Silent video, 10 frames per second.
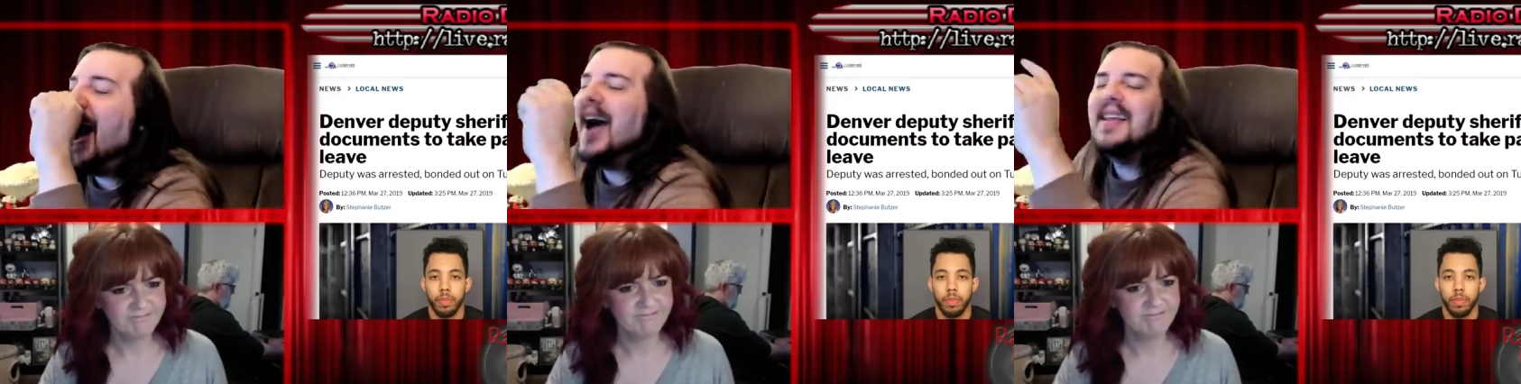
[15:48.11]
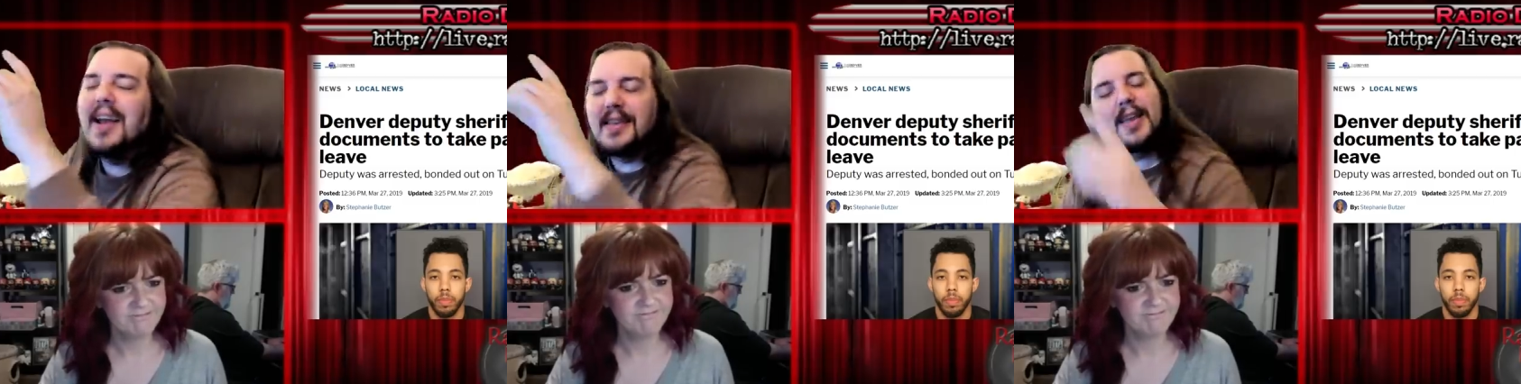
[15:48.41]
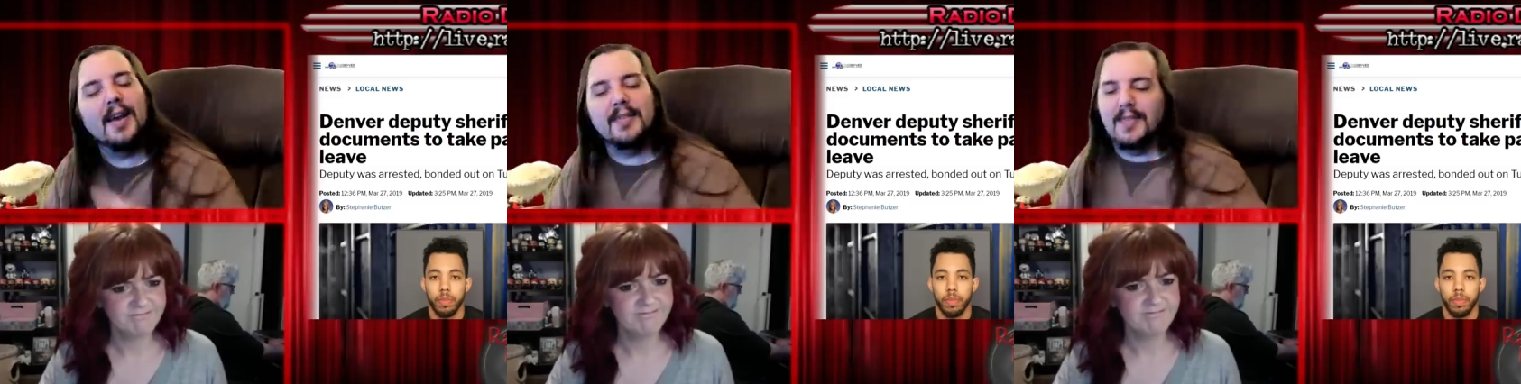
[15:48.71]
Speaker 1: I
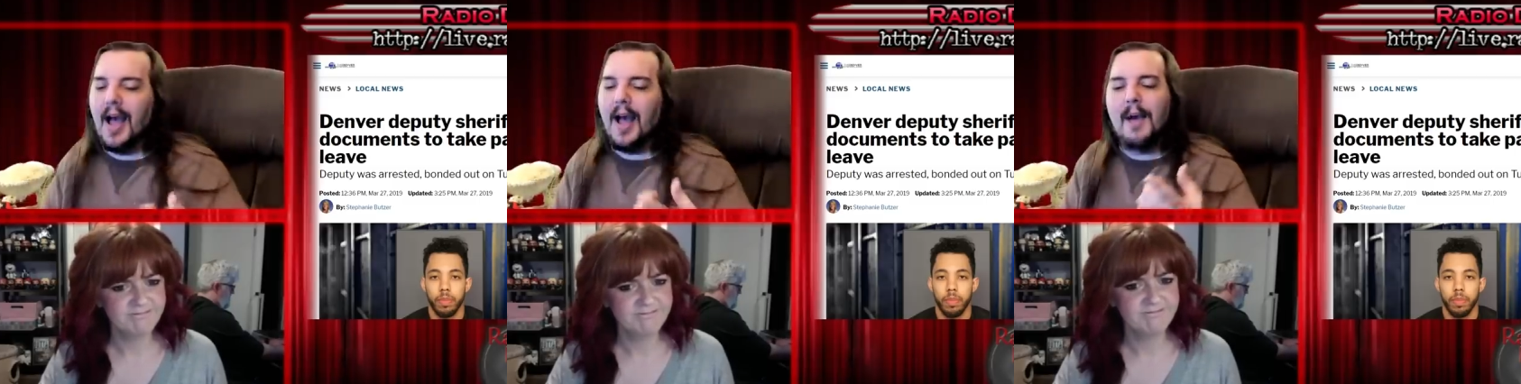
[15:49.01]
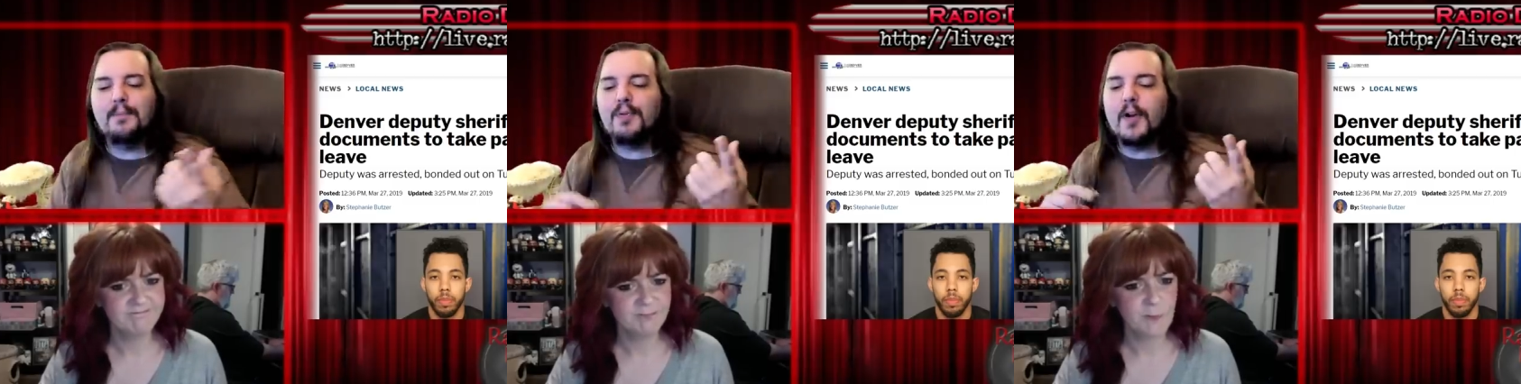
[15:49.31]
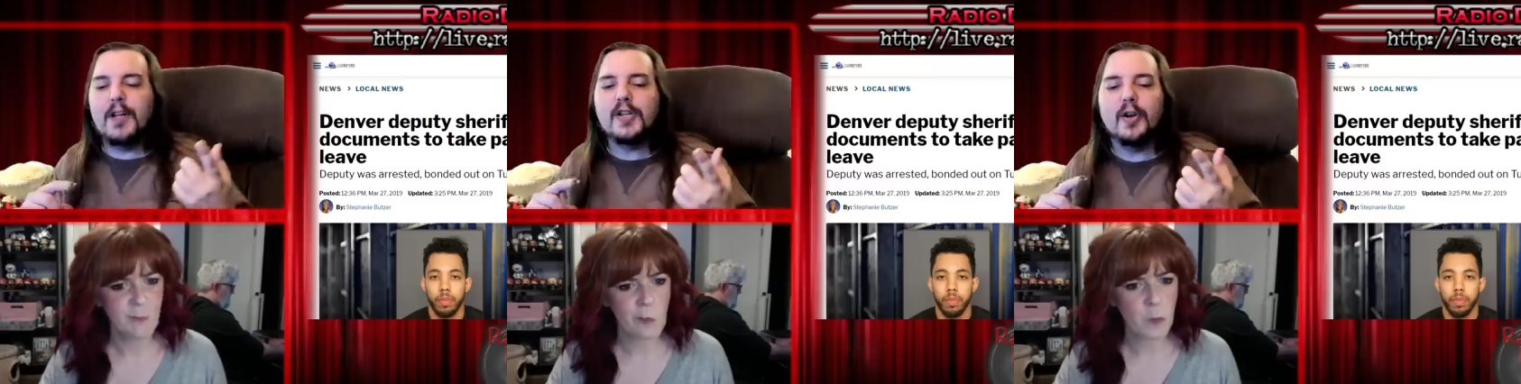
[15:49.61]
yeah, I'm
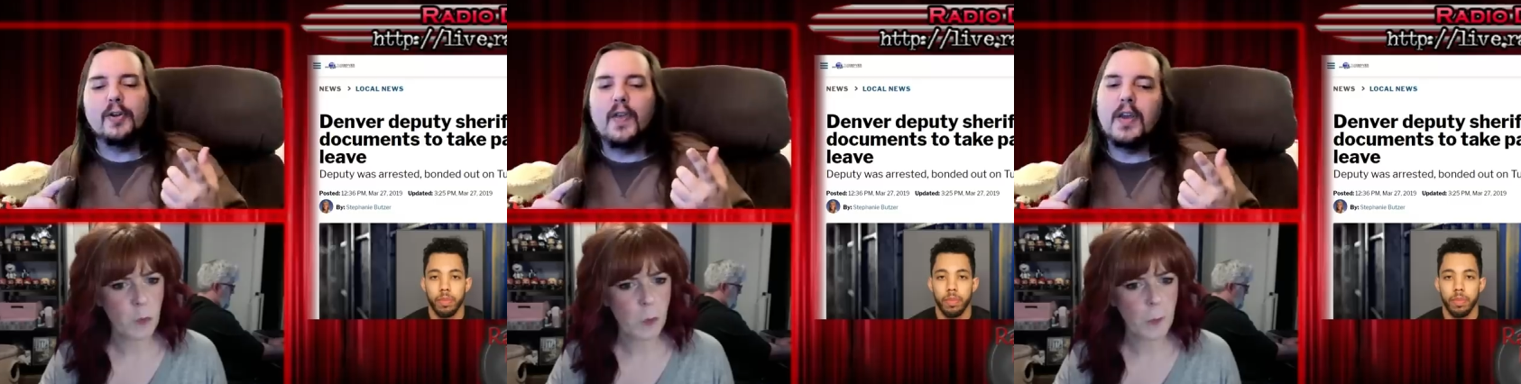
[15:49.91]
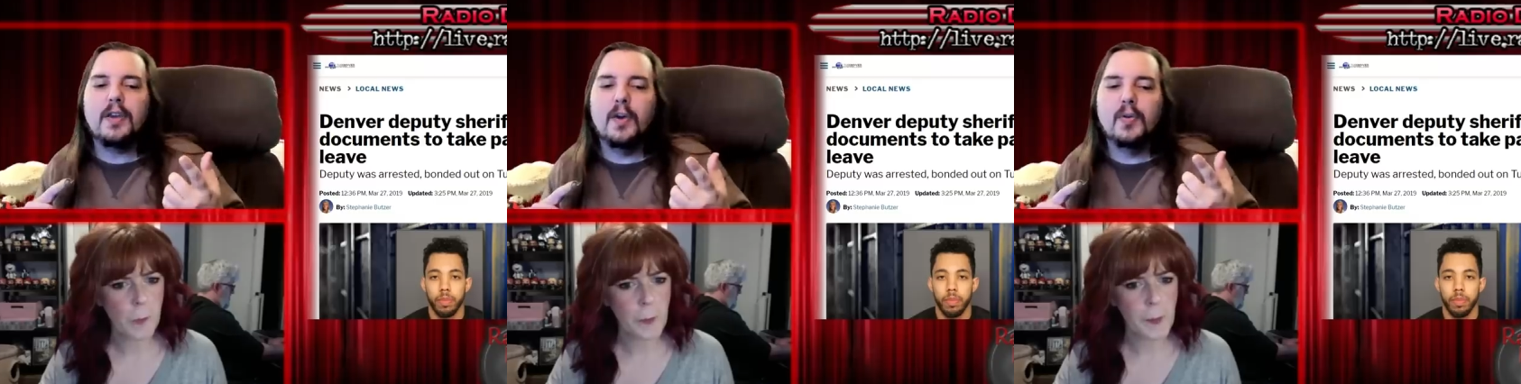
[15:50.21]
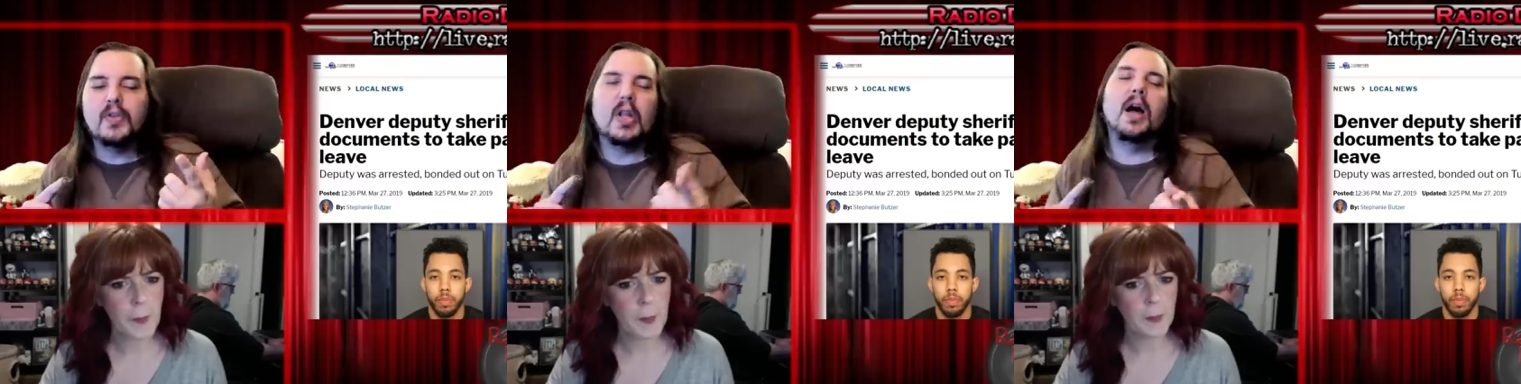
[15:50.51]
pretty sure they
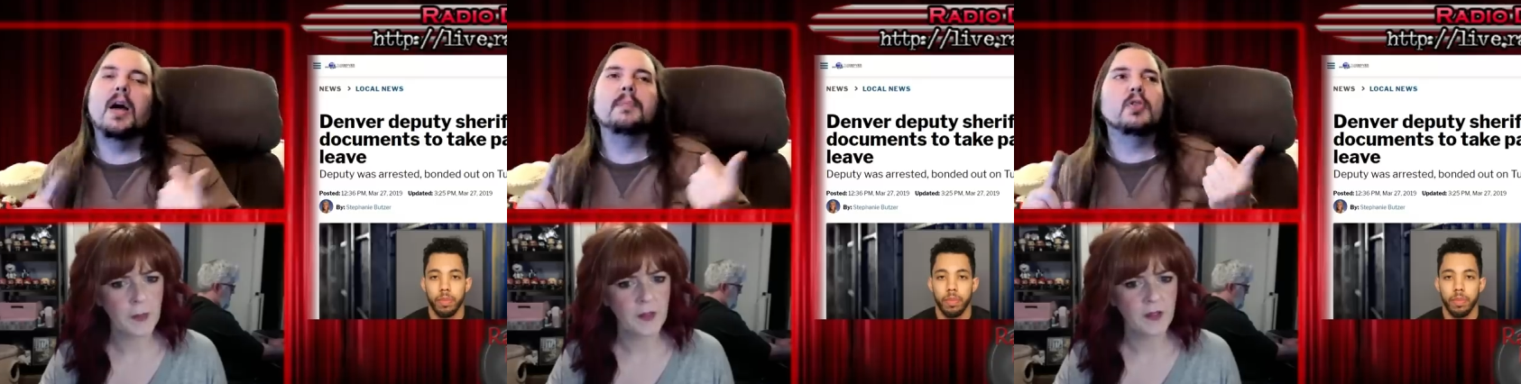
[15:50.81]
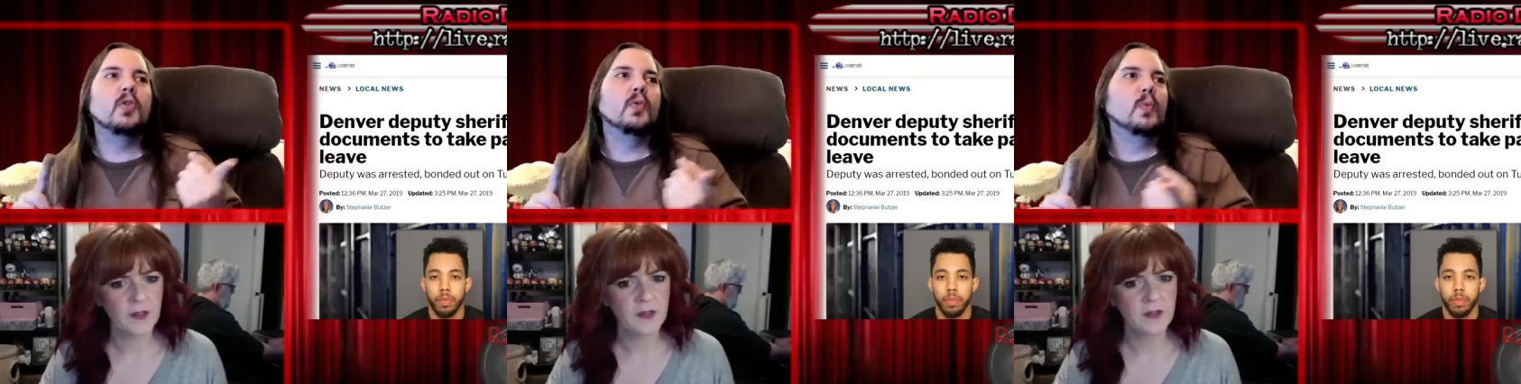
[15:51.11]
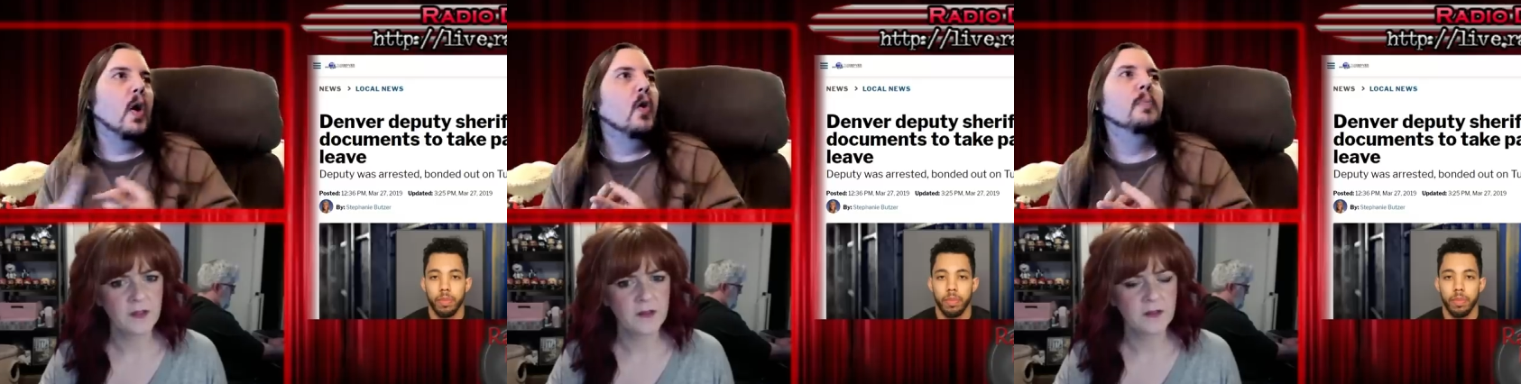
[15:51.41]
use Times New
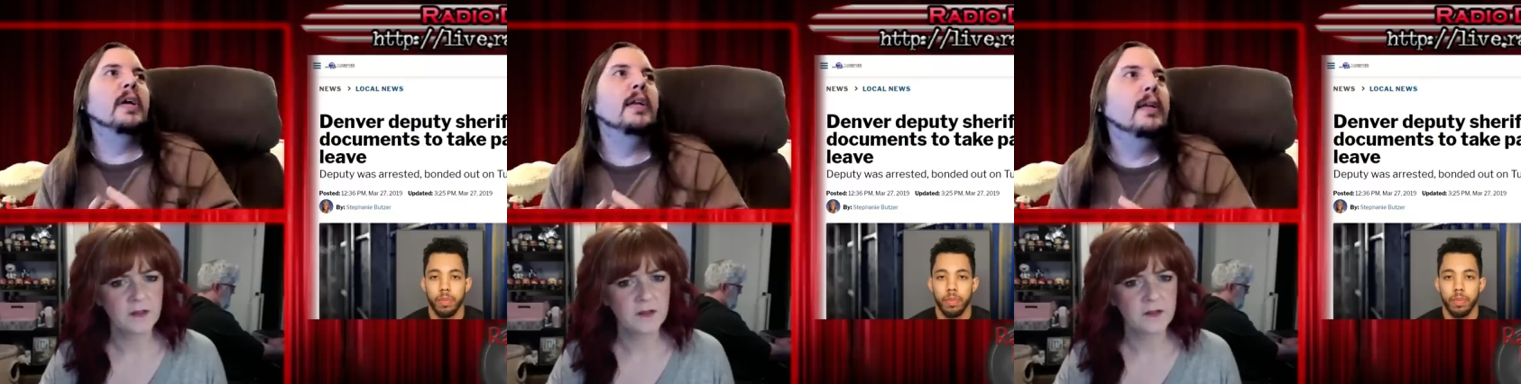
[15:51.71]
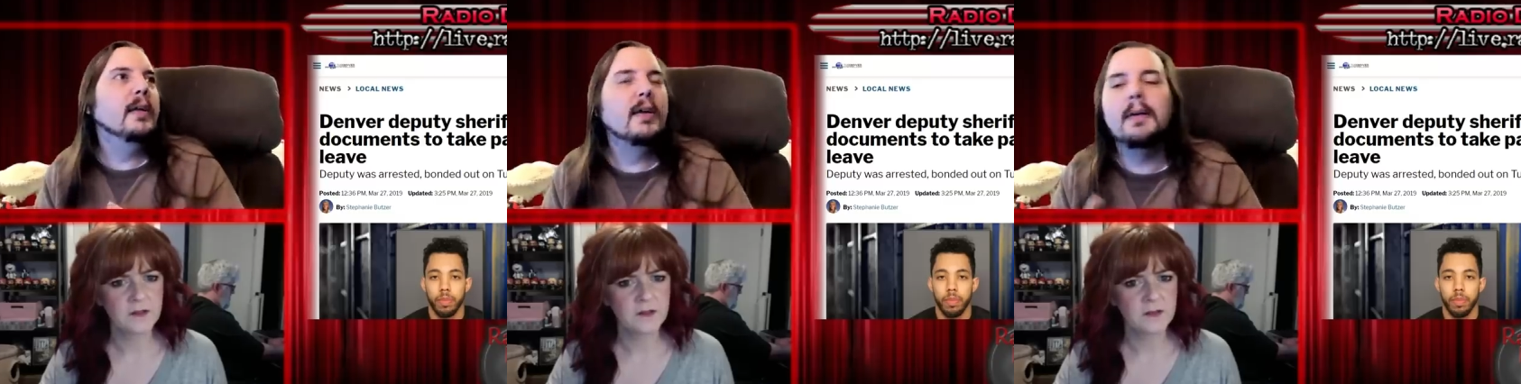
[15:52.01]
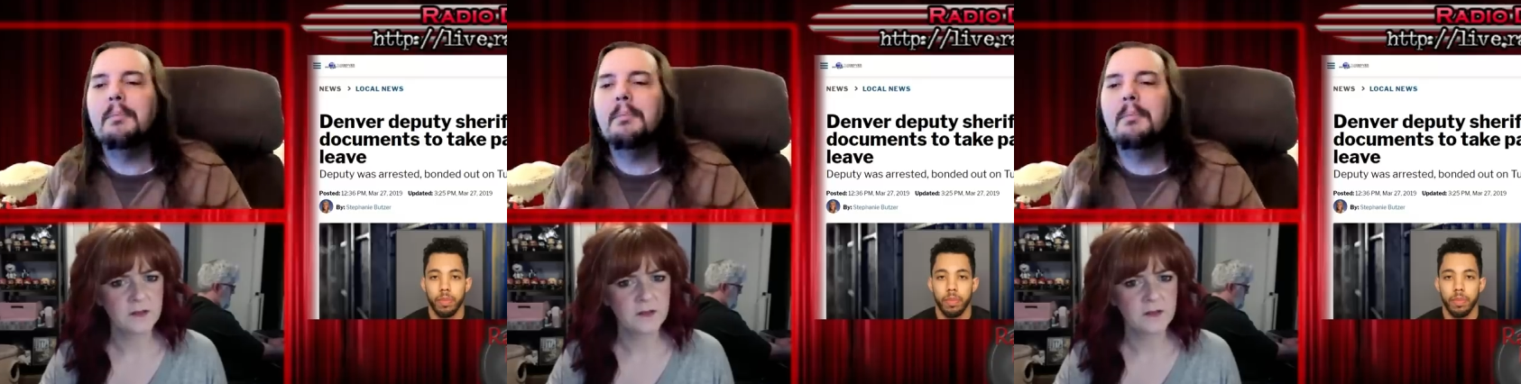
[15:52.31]
Roman.